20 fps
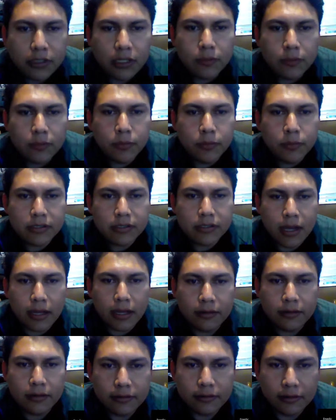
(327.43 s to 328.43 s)
numbers
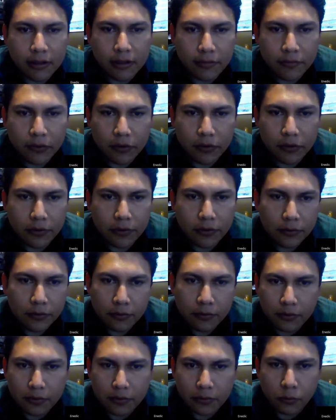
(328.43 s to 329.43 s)
added give you
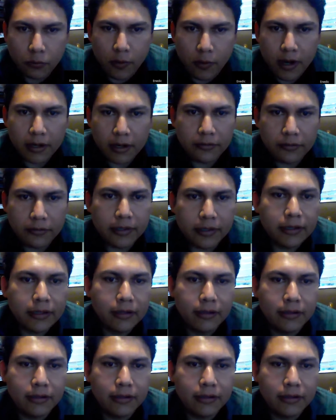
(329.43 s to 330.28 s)
1, right?